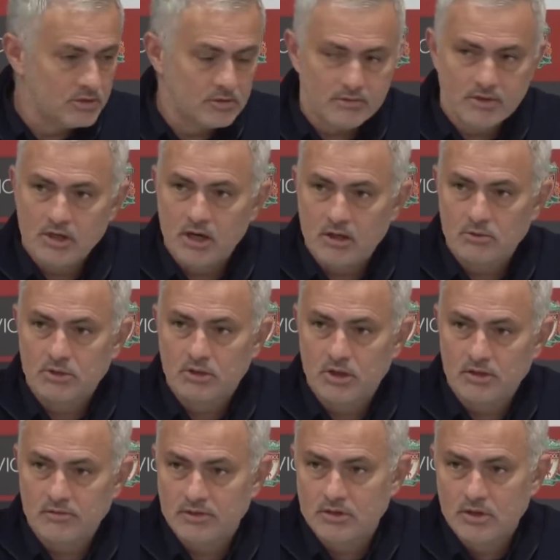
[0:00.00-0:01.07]
Mr. Van Gaal with
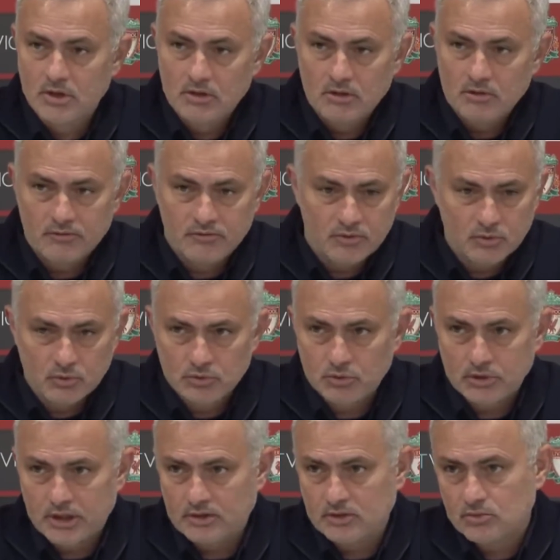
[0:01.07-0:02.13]
David, if you look
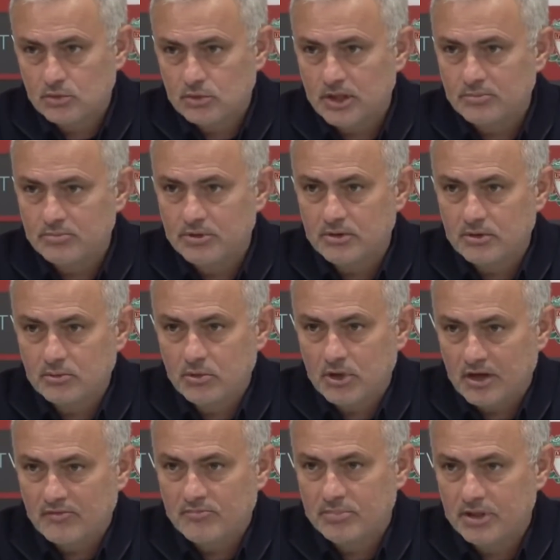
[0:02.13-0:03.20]
to that period, we
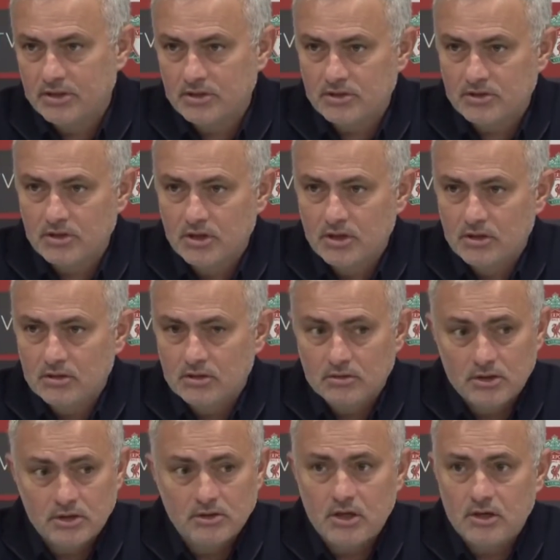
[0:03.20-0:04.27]
have players
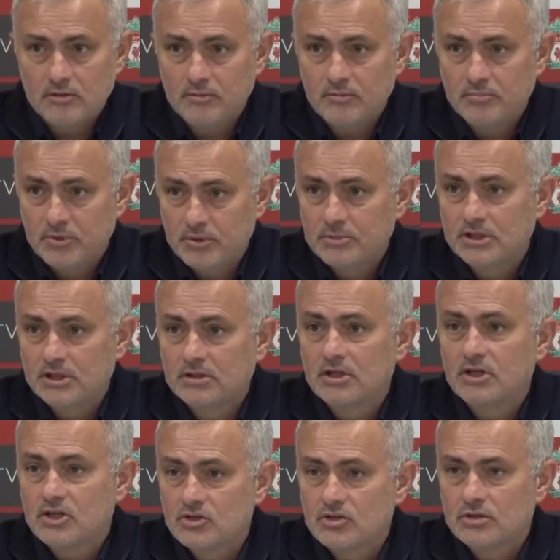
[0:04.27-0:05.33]
that are permanently
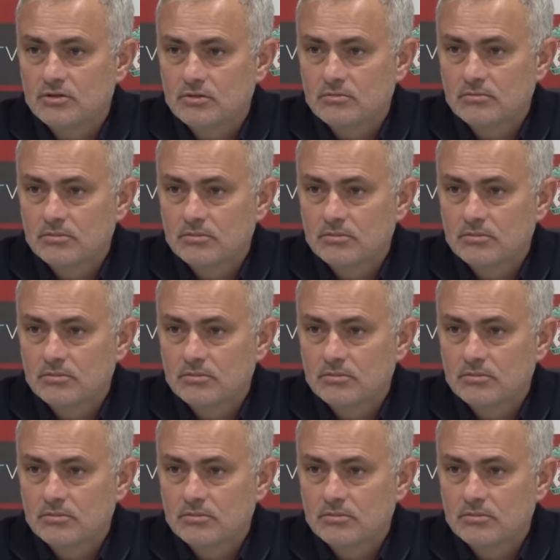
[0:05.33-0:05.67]
injured.